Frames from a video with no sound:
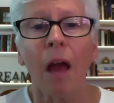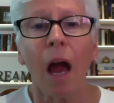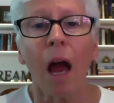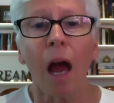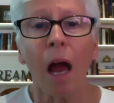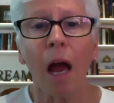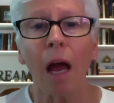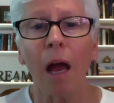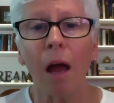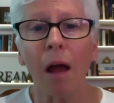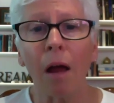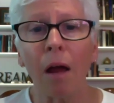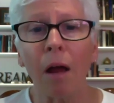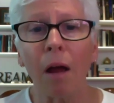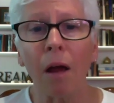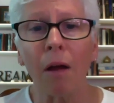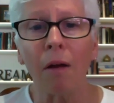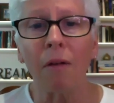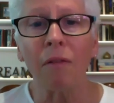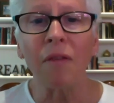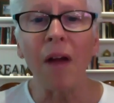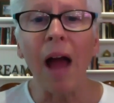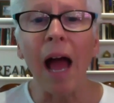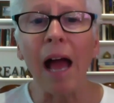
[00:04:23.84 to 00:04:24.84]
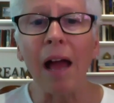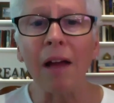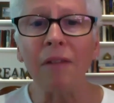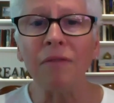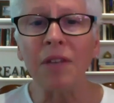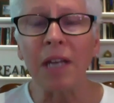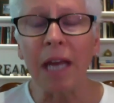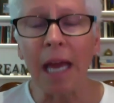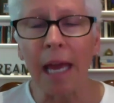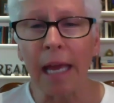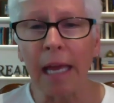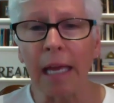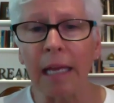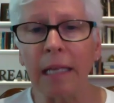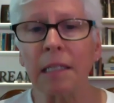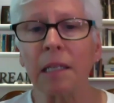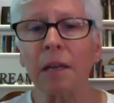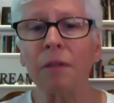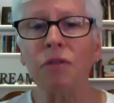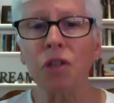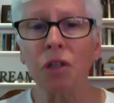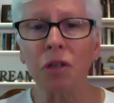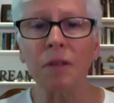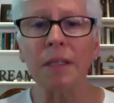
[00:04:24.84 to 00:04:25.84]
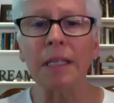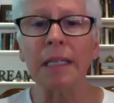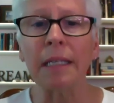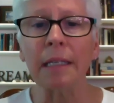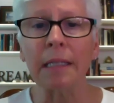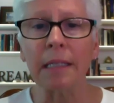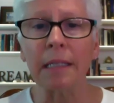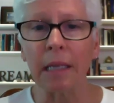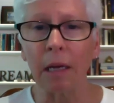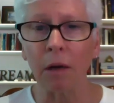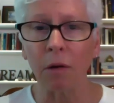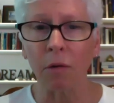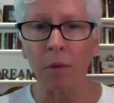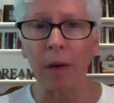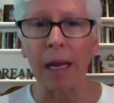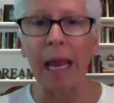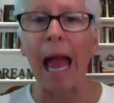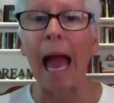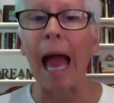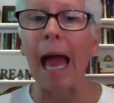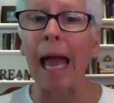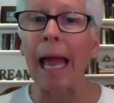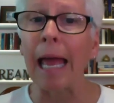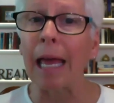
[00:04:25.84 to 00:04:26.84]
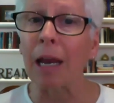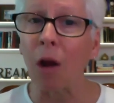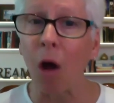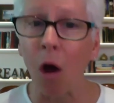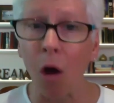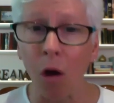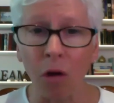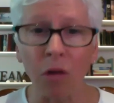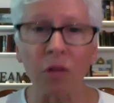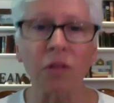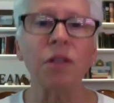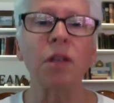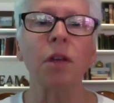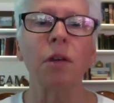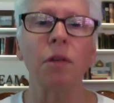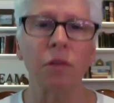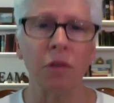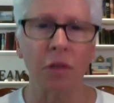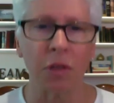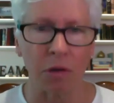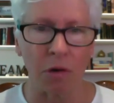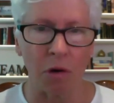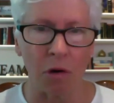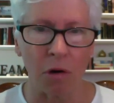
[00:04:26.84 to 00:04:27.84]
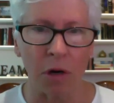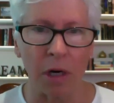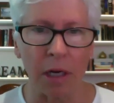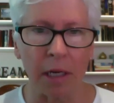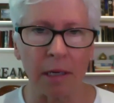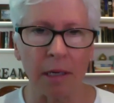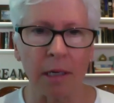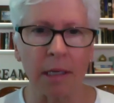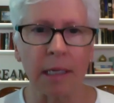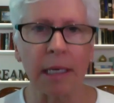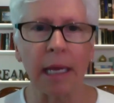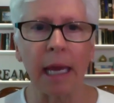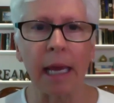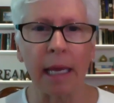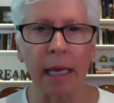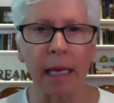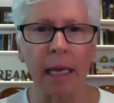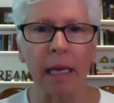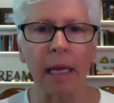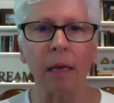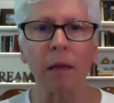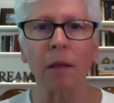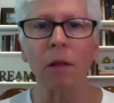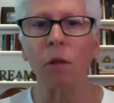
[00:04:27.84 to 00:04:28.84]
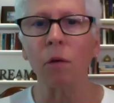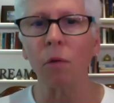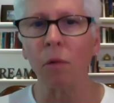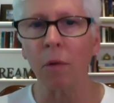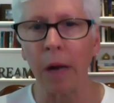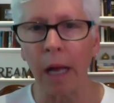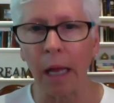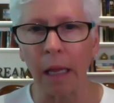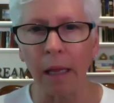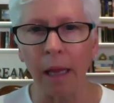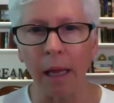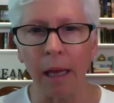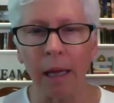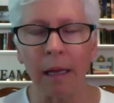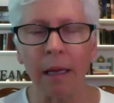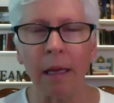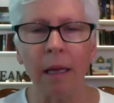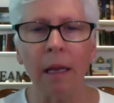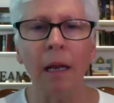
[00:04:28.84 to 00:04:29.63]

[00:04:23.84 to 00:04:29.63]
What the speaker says: 5 days of juicing celery, I had also started taking chlorella